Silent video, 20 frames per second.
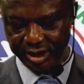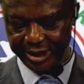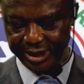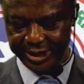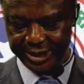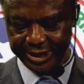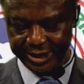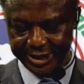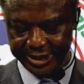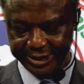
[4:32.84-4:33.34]

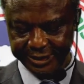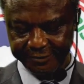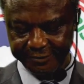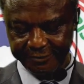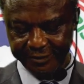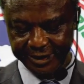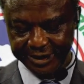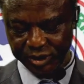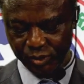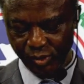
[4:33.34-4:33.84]
in the
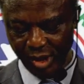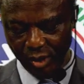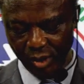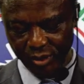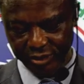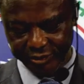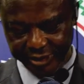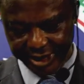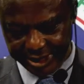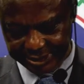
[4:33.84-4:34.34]
verse where we
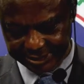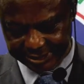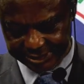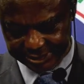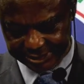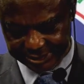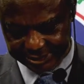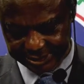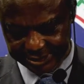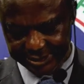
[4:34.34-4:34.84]
read
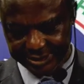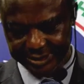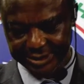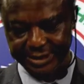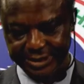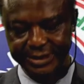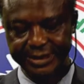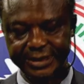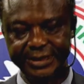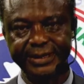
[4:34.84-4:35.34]

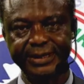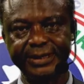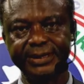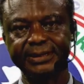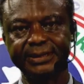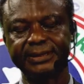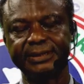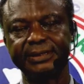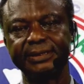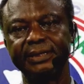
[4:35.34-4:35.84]

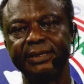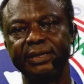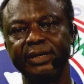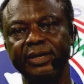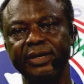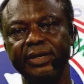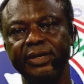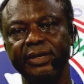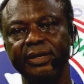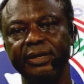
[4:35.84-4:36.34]
is
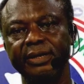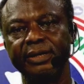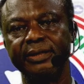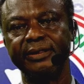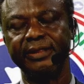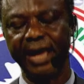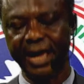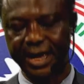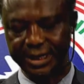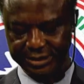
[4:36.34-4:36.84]

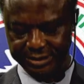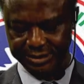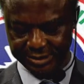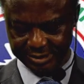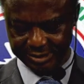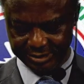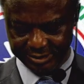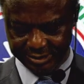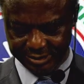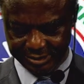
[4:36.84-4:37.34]
that
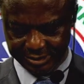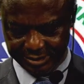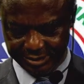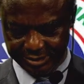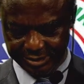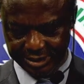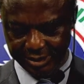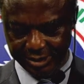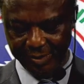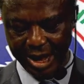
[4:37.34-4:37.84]

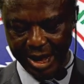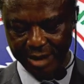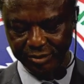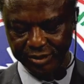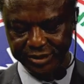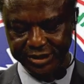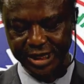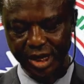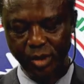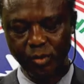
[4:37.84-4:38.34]
the Bible
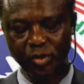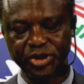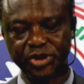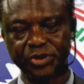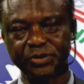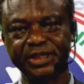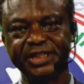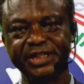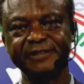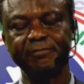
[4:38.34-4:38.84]
says we should
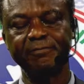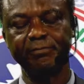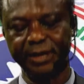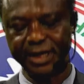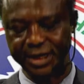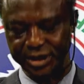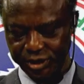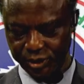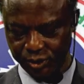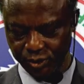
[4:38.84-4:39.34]
give place
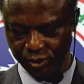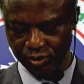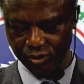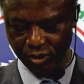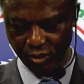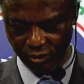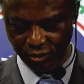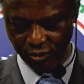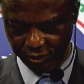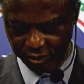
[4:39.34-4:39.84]
to
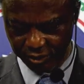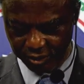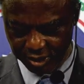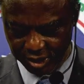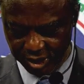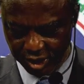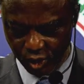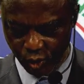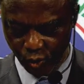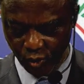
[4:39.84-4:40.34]
wrath,
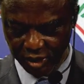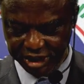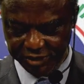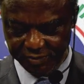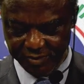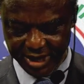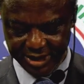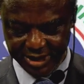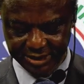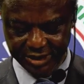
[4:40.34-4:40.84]
which
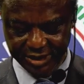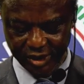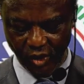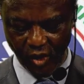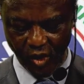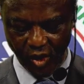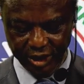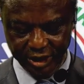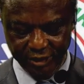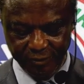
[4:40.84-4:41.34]
means the
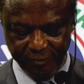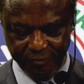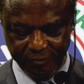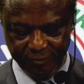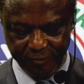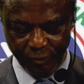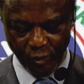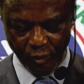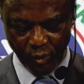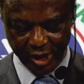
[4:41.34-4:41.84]
only
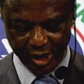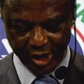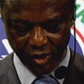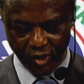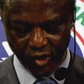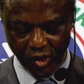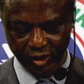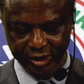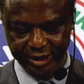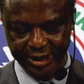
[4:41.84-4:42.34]
way
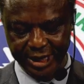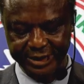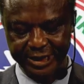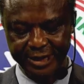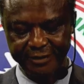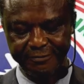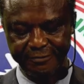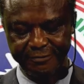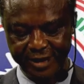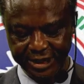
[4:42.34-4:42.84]
God can
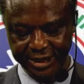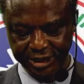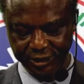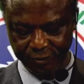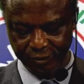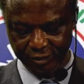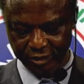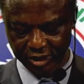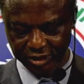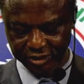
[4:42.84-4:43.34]
avenge for
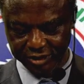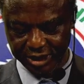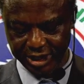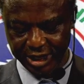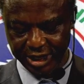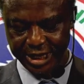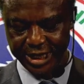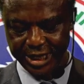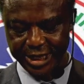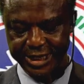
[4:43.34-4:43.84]
us
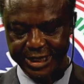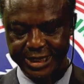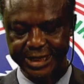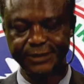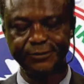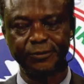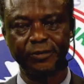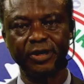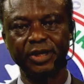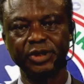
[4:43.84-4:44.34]
is
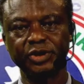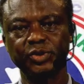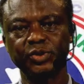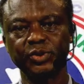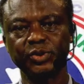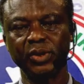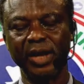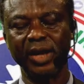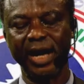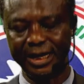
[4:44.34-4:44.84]
for us to
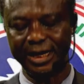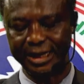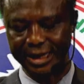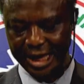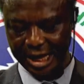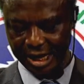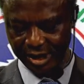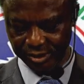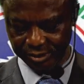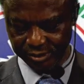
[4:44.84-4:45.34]

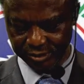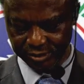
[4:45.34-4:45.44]
allow